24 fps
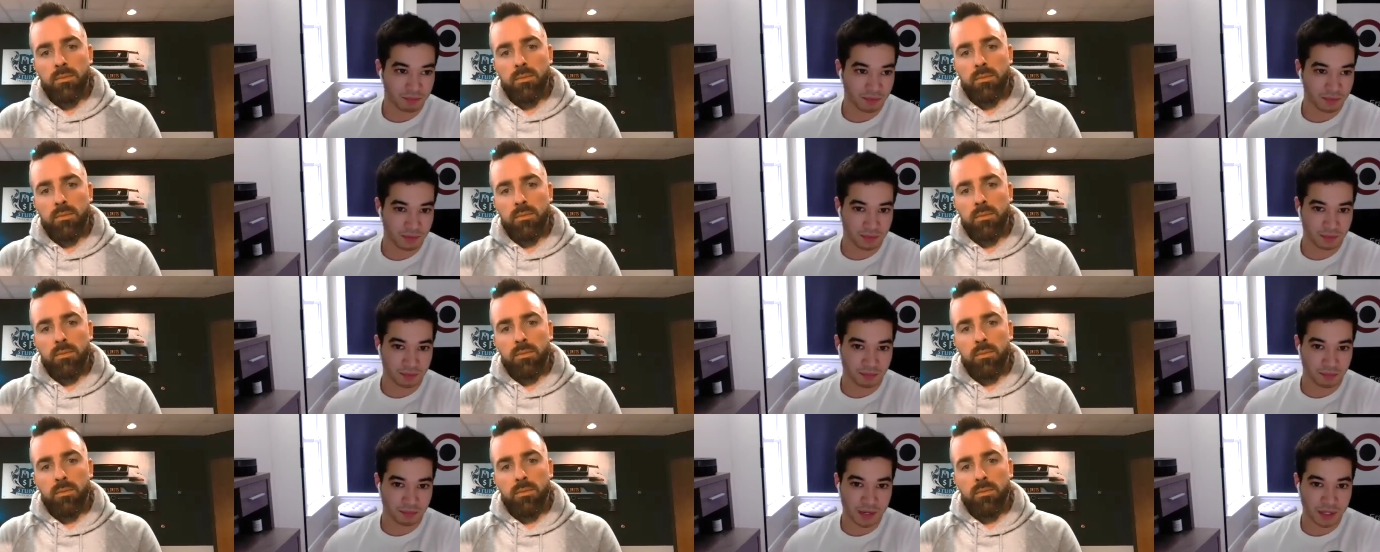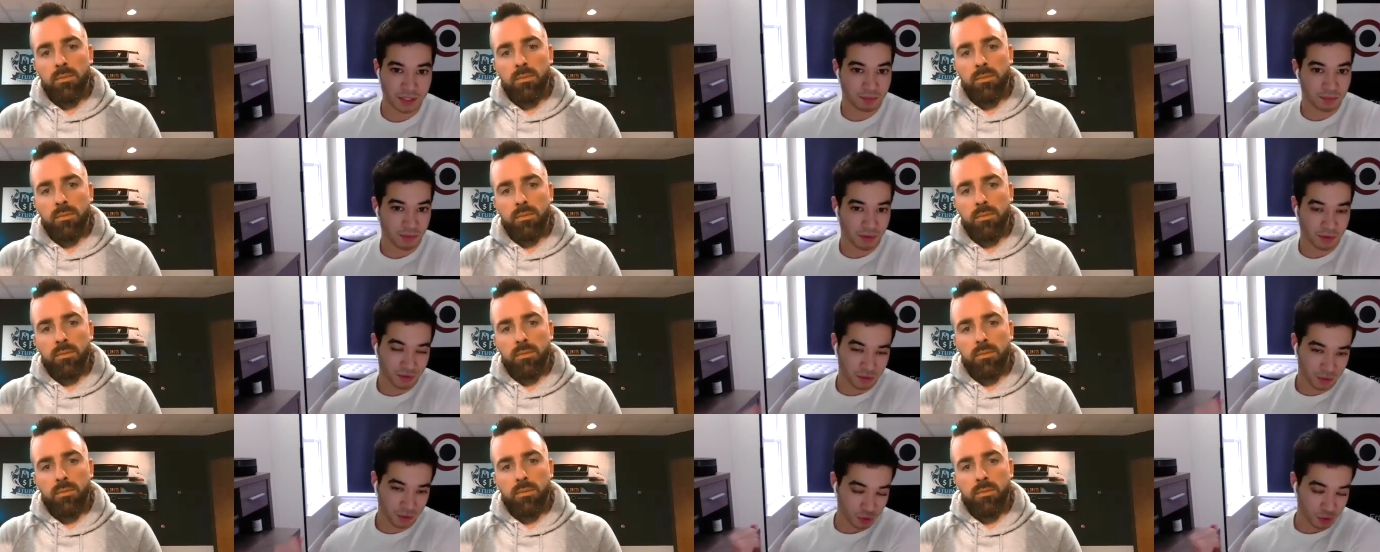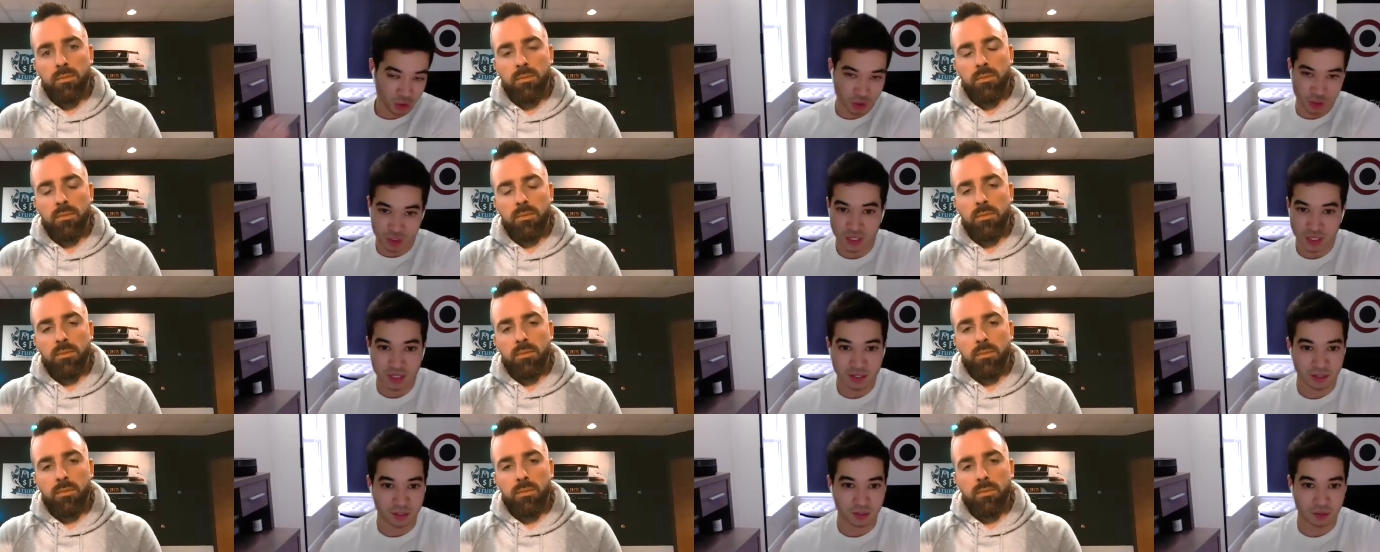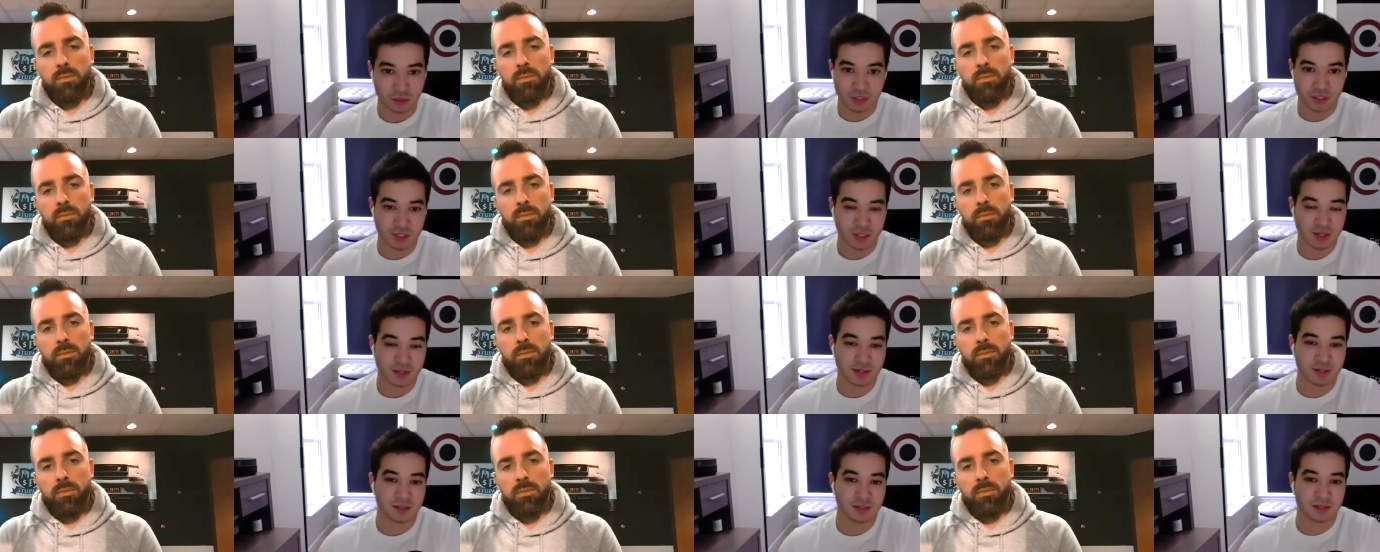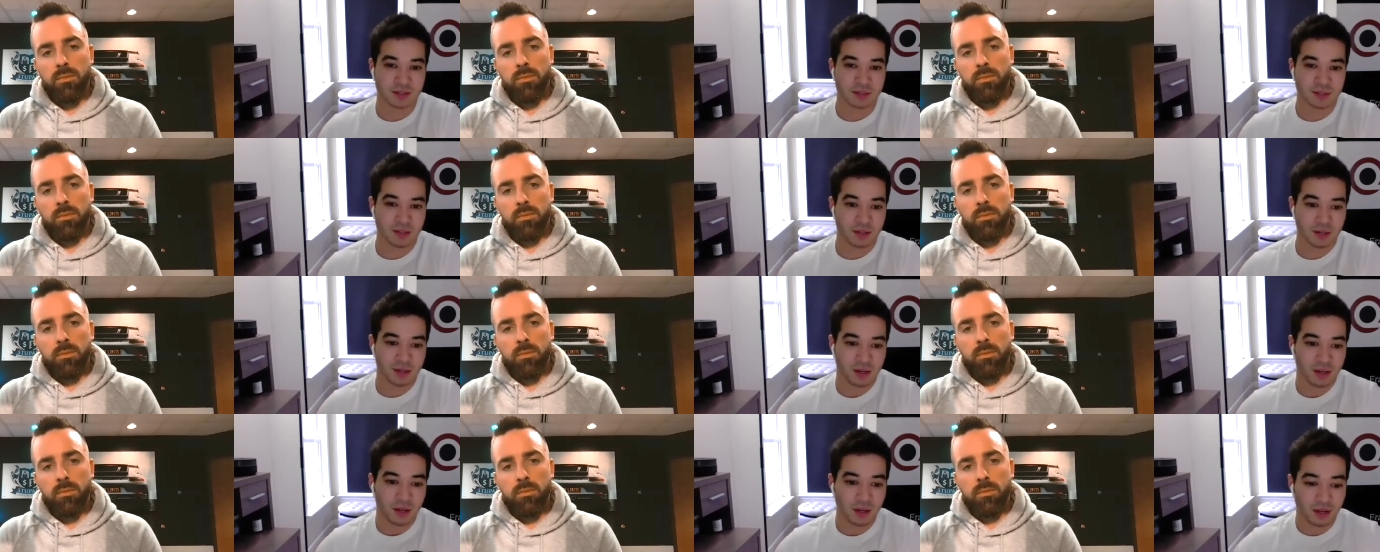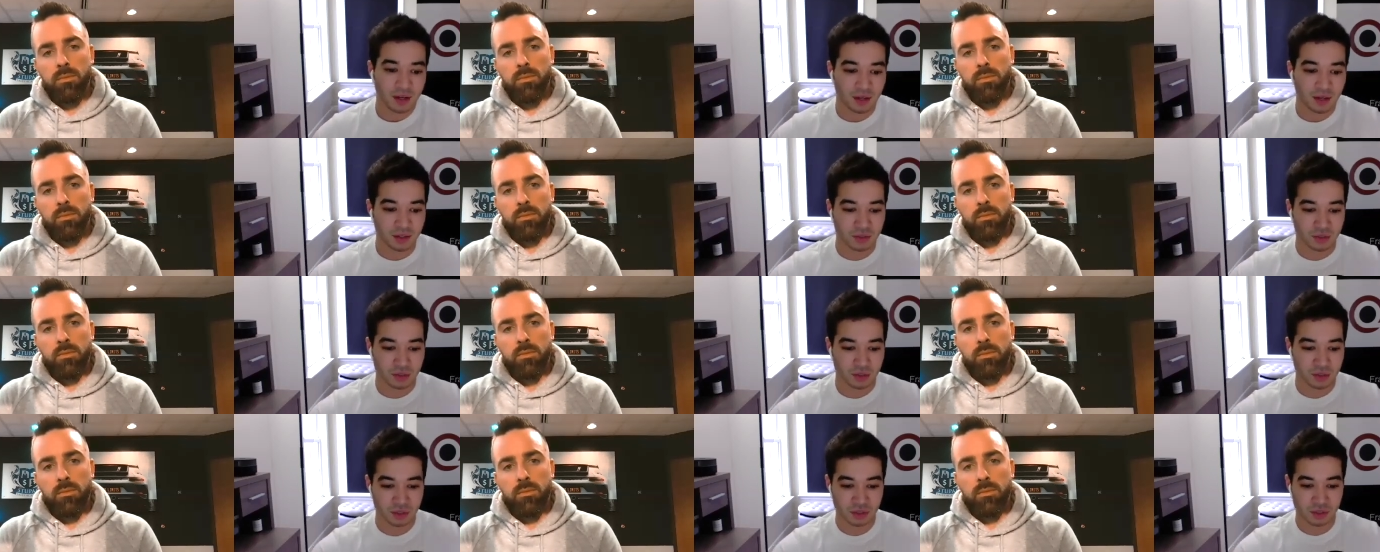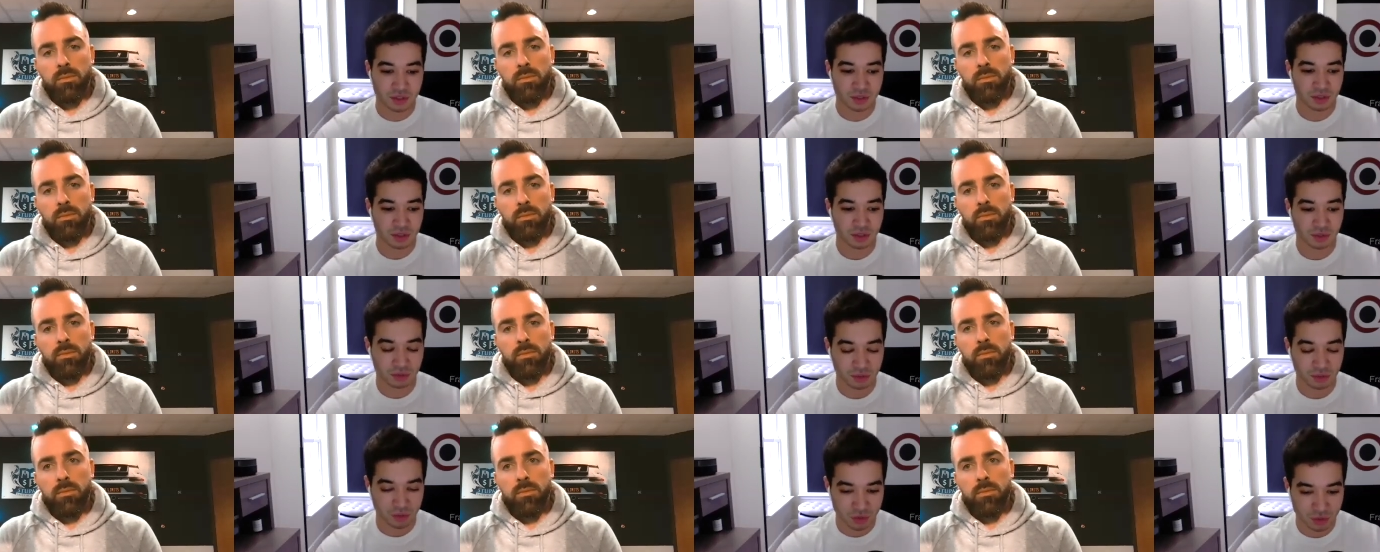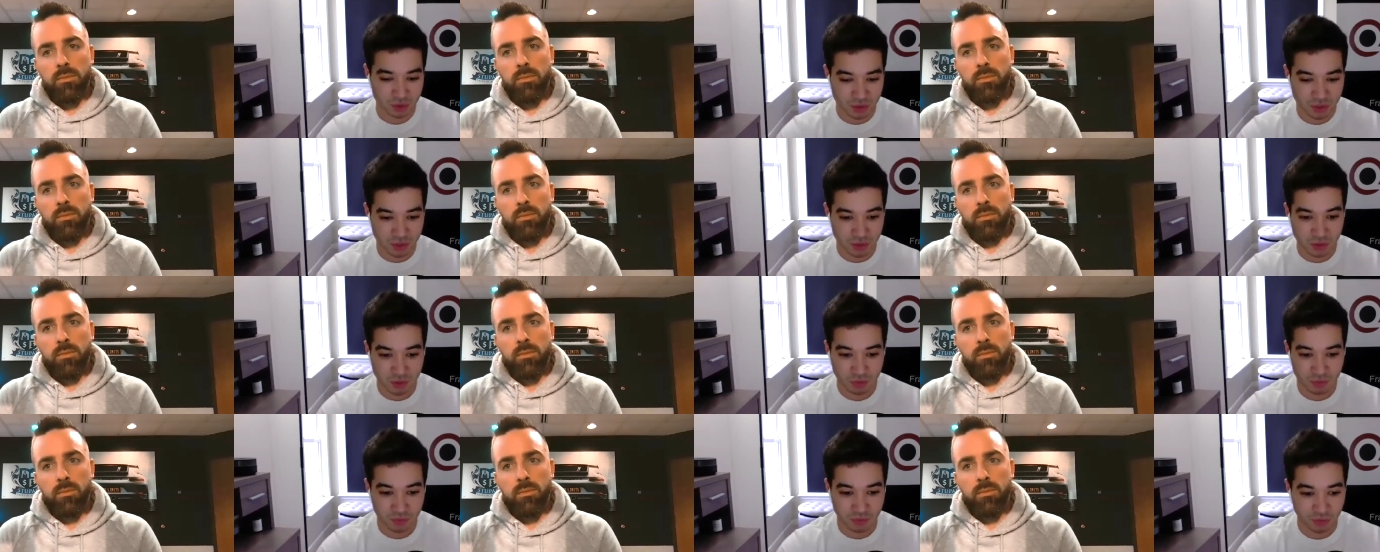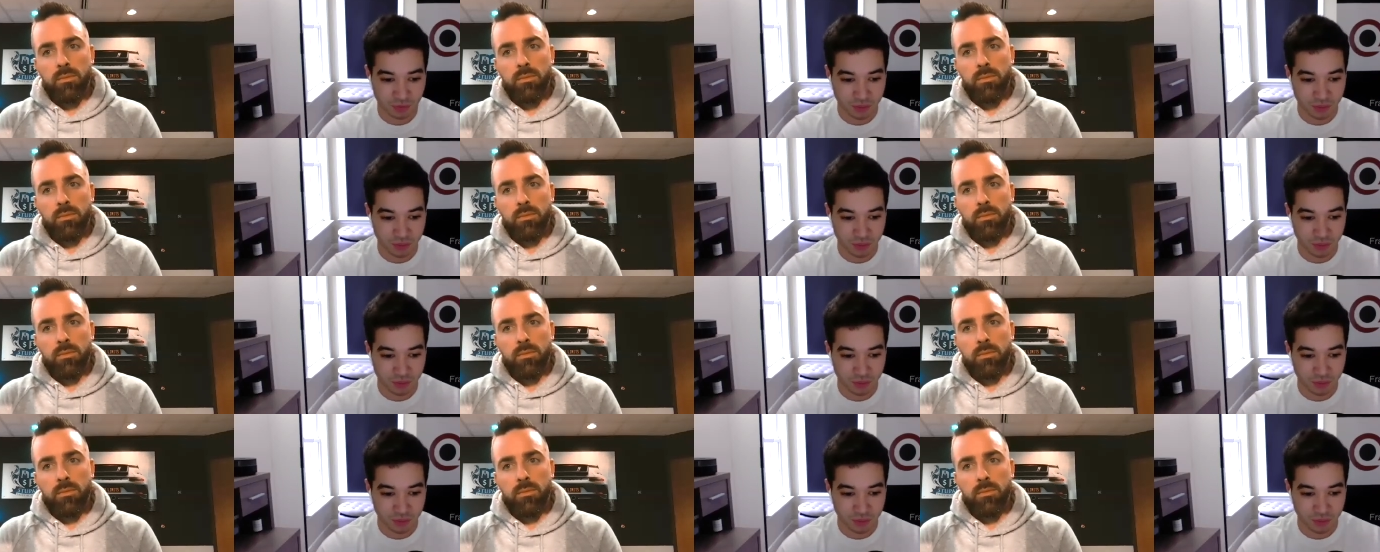Speaker 1: the baseball and you just hit you just hit it and you just and just go for